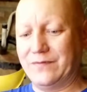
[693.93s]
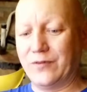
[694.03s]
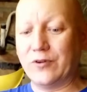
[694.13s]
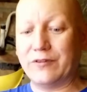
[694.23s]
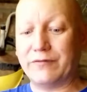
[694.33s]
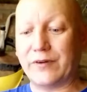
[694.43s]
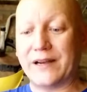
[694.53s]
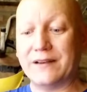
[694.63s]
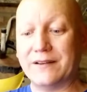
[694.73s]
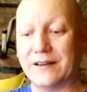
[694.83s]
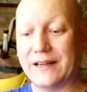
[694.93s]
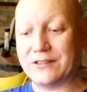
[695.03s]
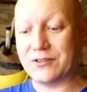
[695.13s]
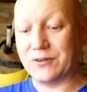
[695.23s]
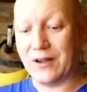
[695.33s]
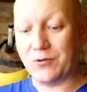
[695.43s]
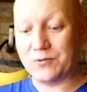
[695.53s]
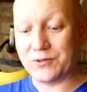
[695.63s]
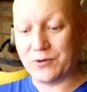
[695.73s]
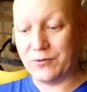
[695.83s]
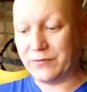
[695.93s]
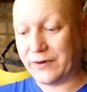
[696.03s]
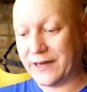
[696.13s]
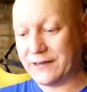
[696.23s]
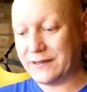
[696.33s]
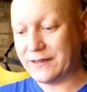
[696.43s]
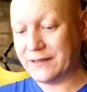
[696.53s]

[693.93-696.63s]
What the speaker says: through a friend, an old school friend,